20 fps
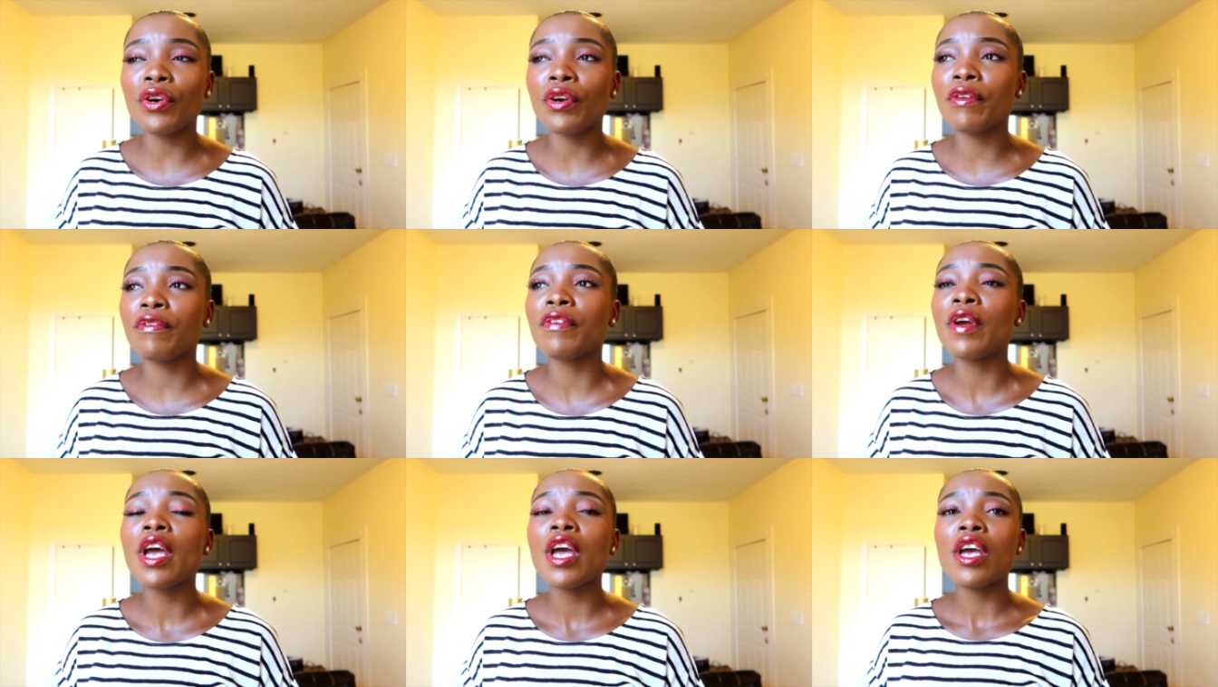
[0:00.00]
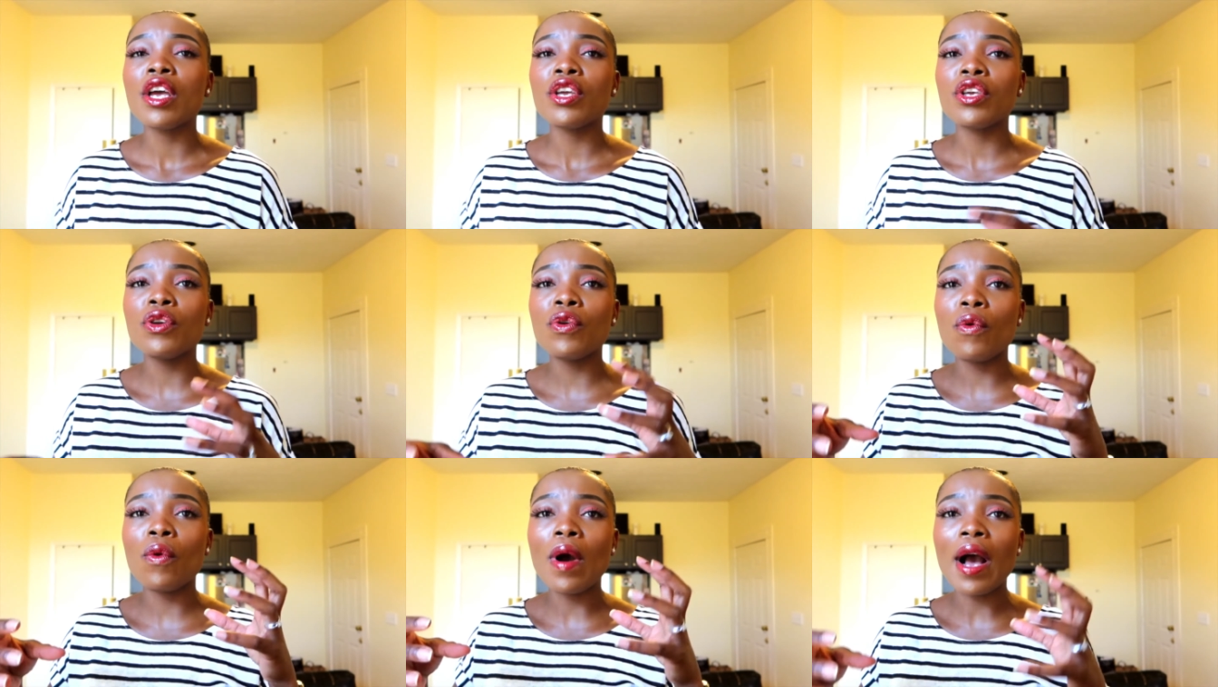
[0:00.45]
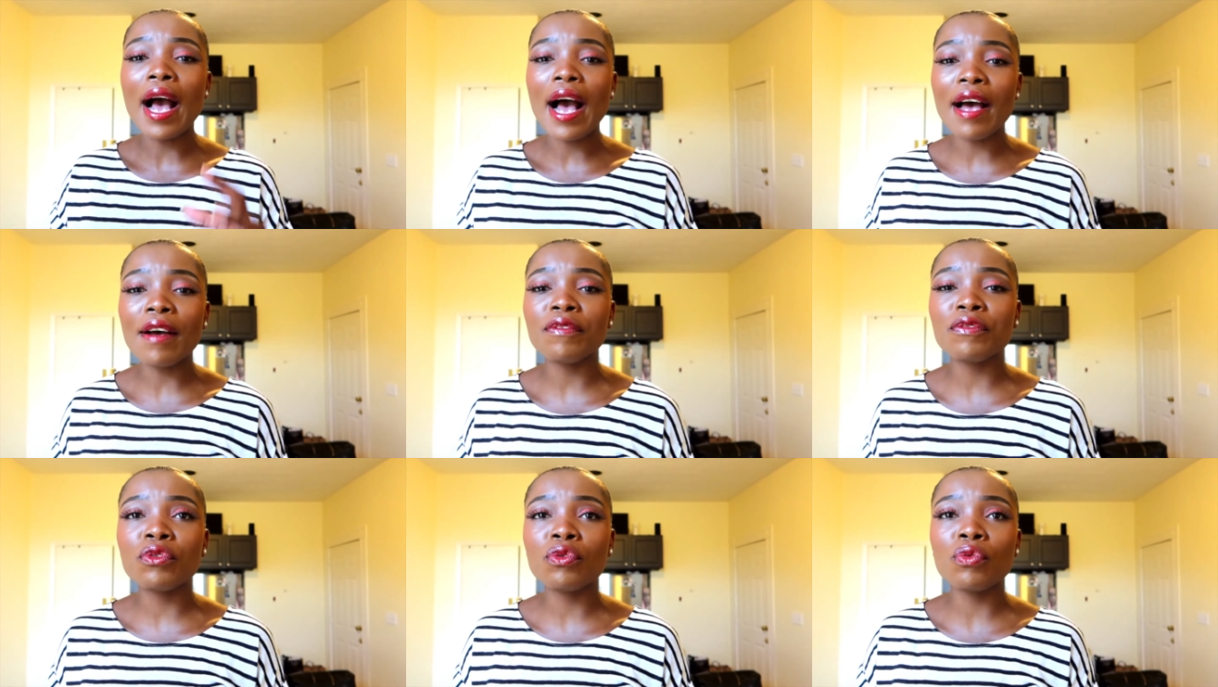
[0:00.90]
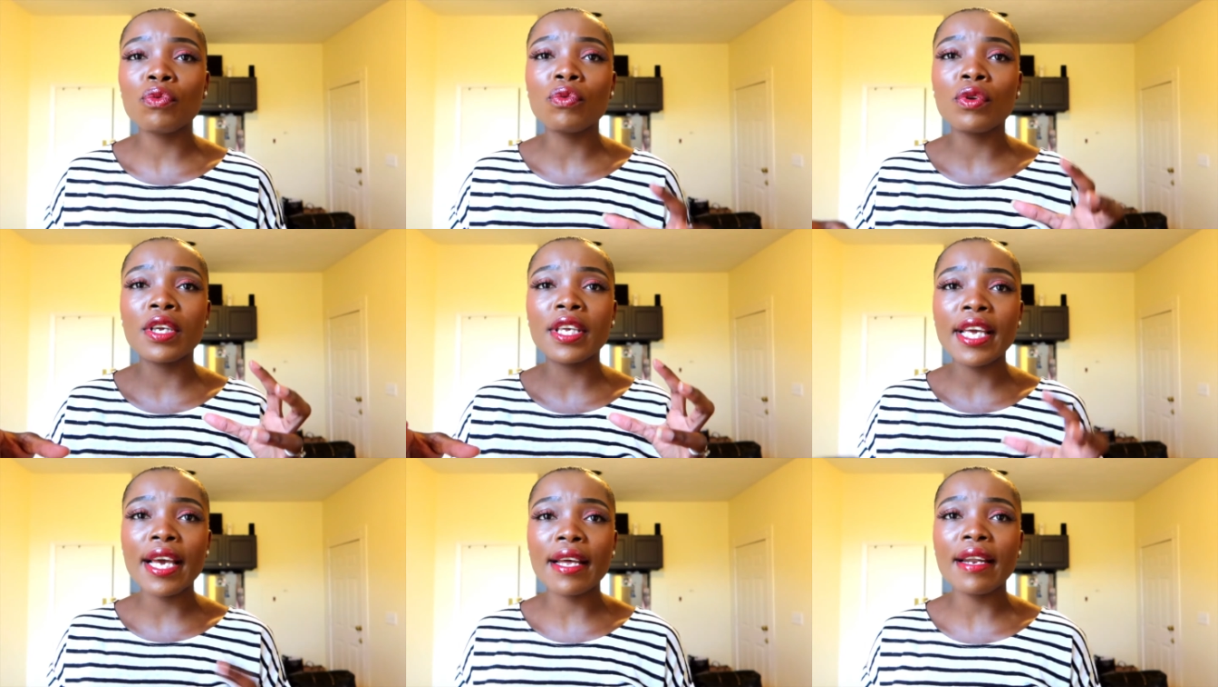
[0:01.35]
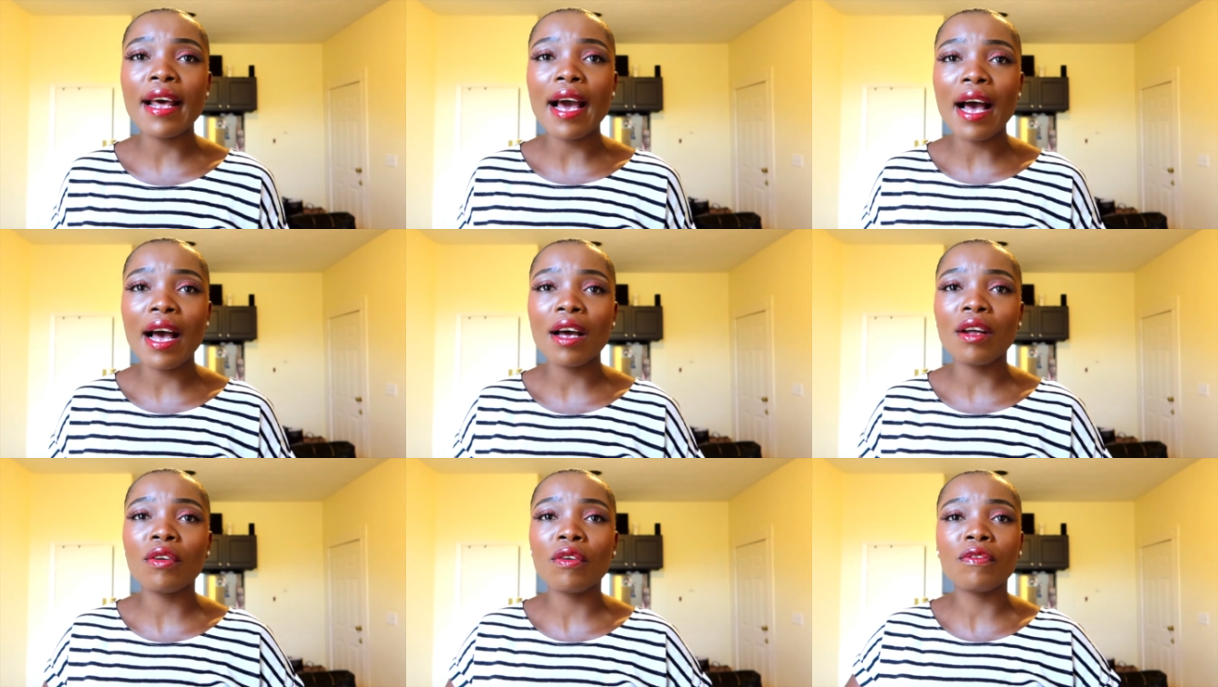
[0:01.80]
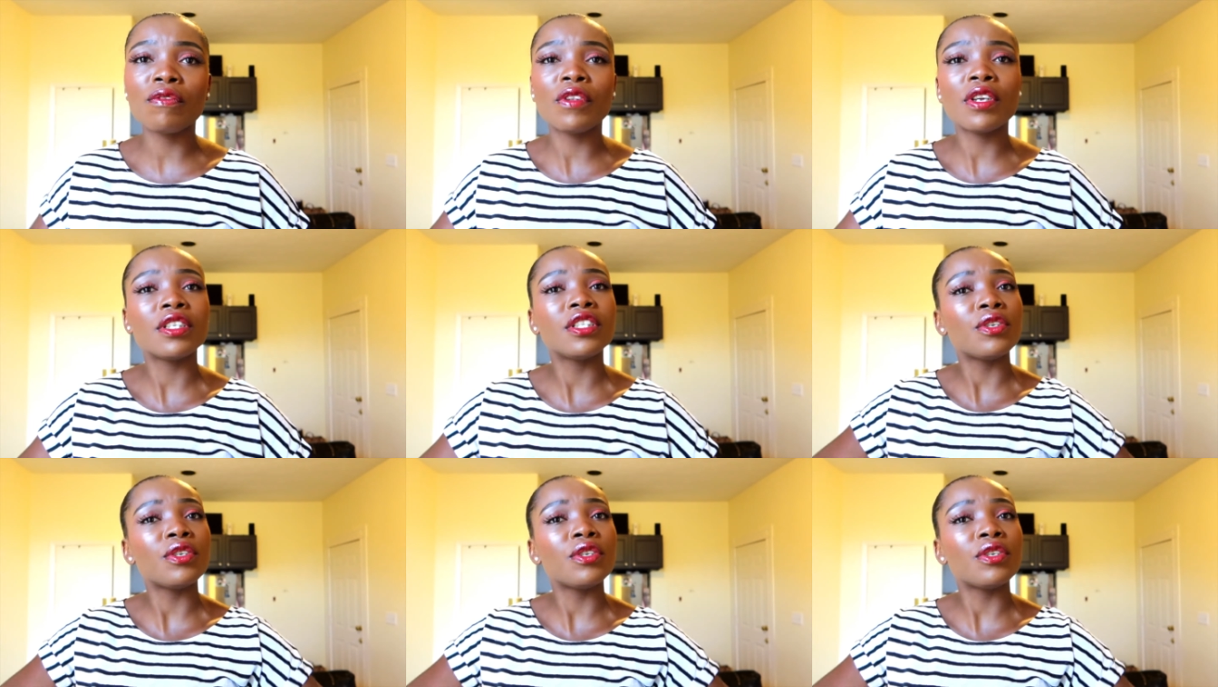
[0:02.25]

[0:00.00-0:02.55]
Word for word: earth. You have to get out of the